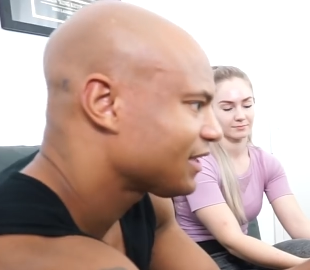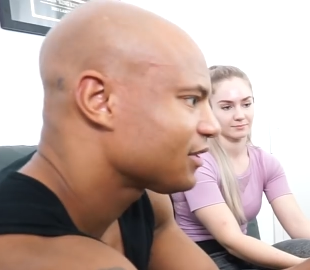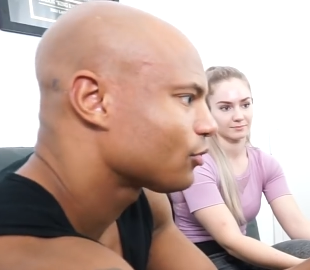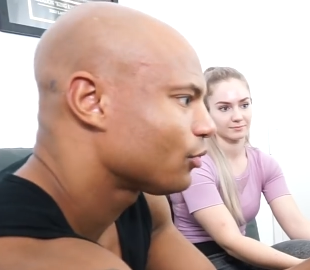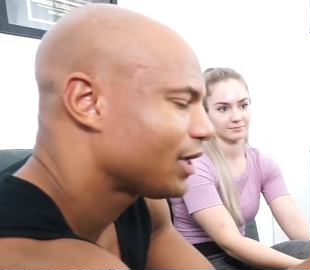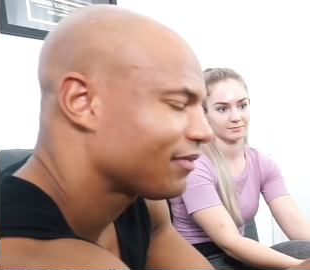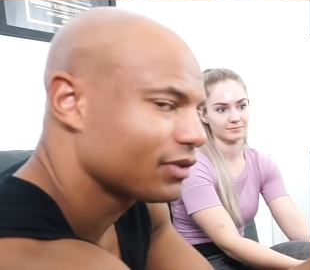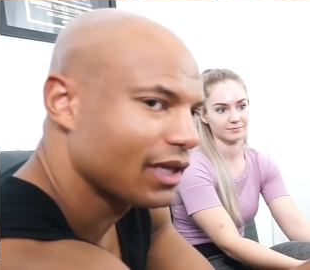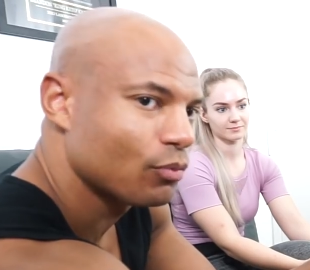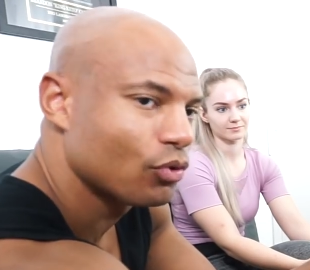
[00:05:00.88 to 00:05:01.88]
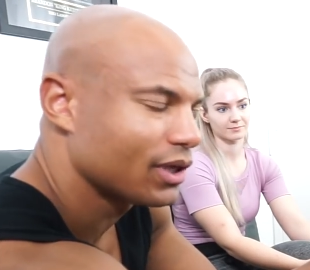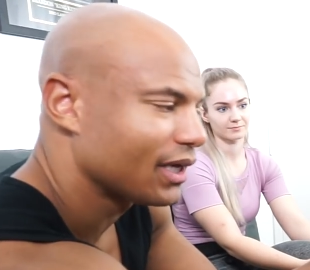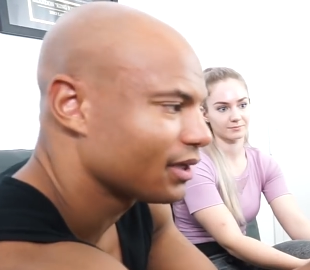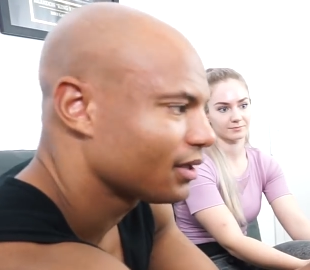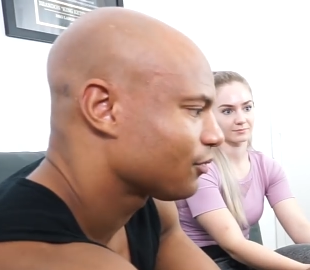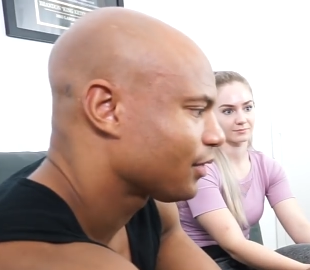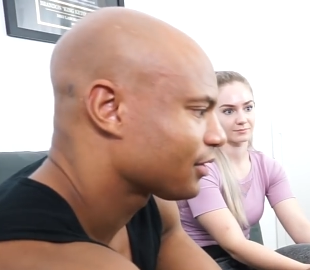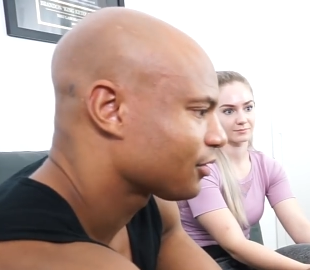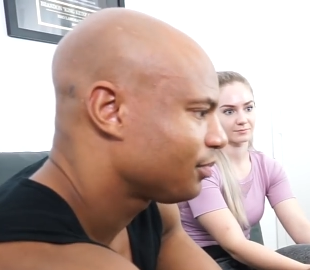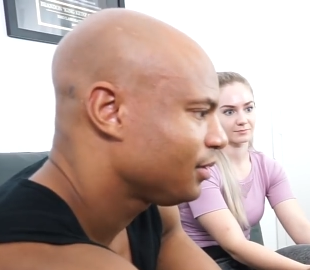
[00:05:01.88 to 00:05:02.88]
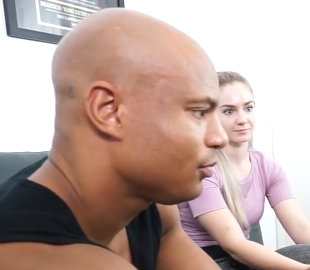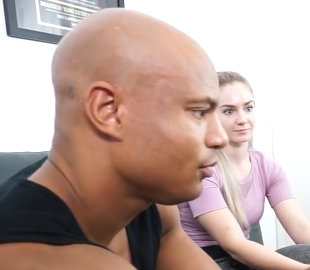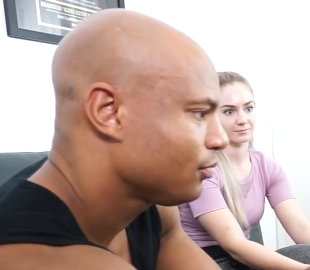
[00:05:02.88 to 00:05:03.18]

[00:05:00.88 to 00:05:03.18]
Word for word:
Speaker 1: I think they're going after like more like regular people.